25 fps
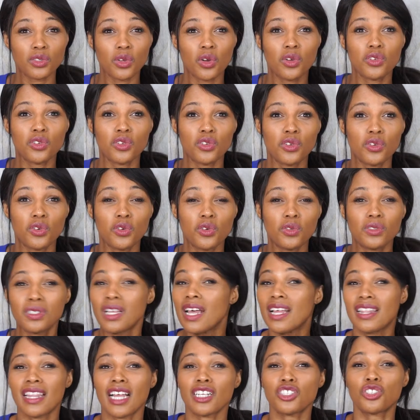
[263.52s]
or news
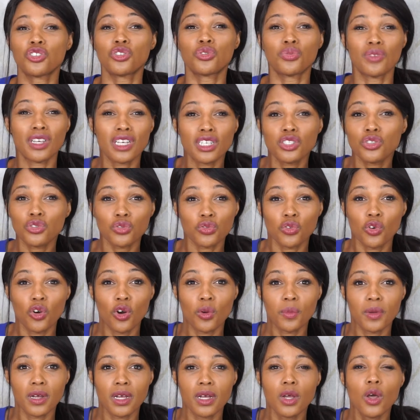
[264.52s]
that trigger
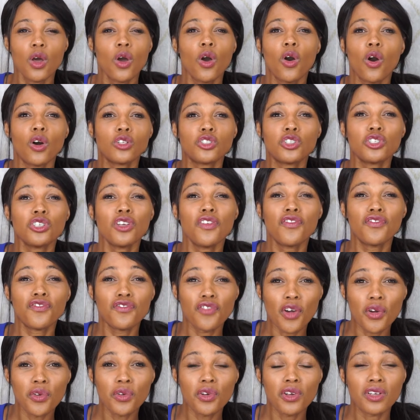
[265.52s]
trauma, or do you
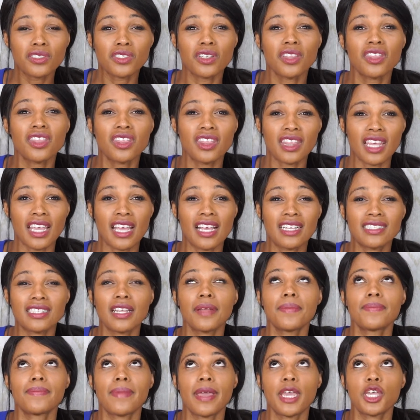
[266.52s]
focus on things
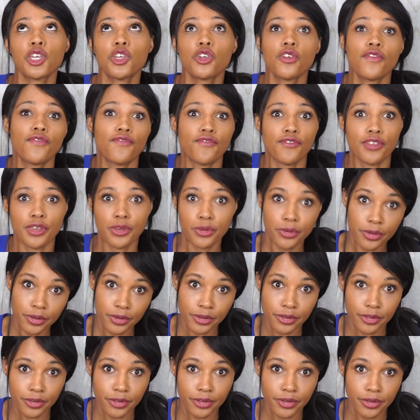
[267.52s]
that make you feel
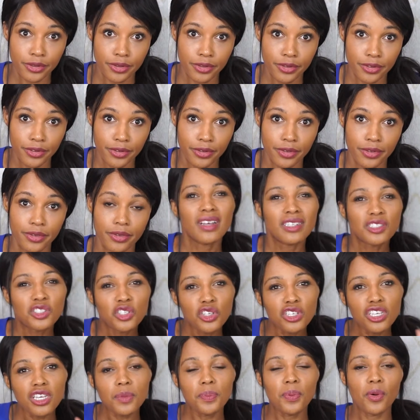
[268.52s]
good? Do
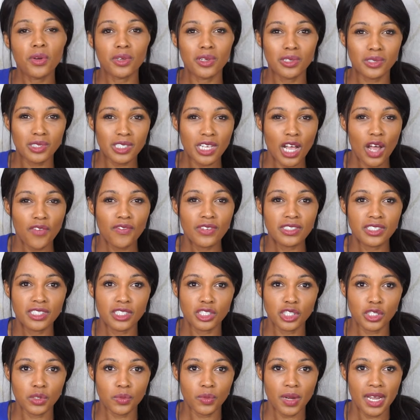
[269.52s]
you put yourself in
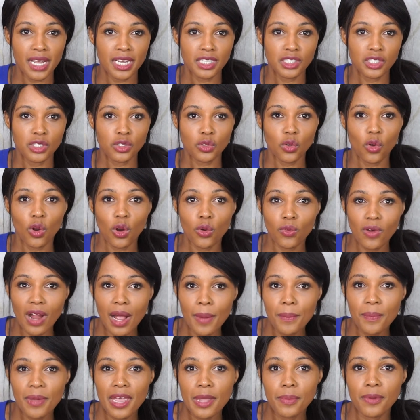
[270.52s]
situations or
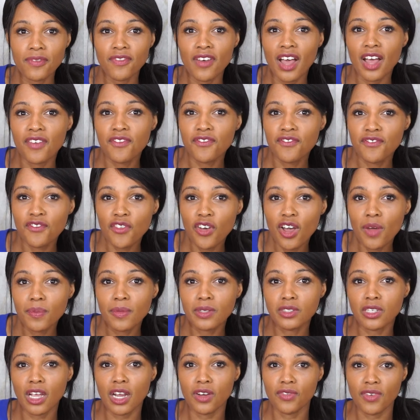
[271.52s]
around people that affirm the
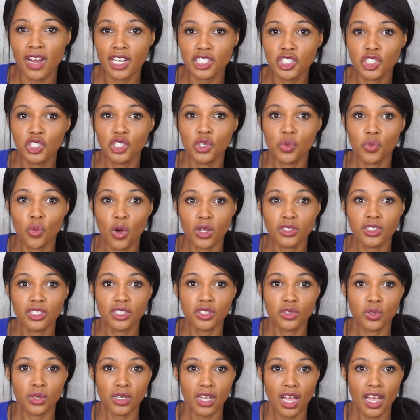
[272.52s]
direction you want
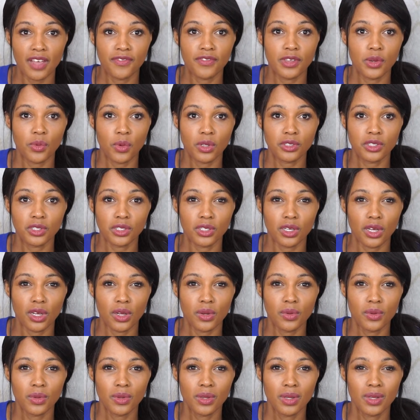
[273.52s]
in your life you want to
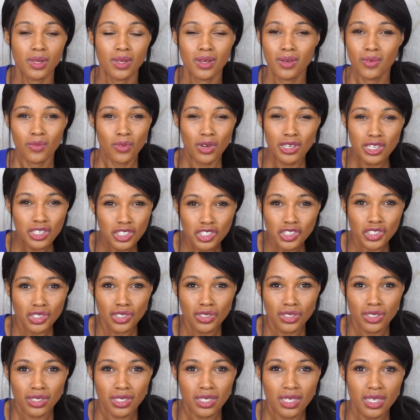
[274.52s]
go? Well, you
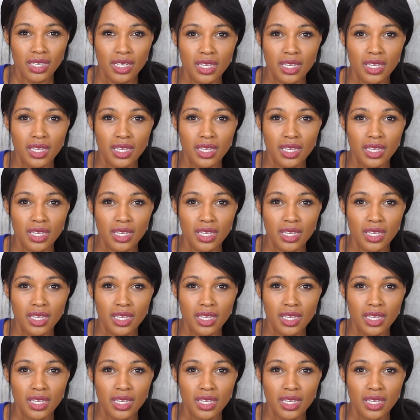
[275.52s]
should.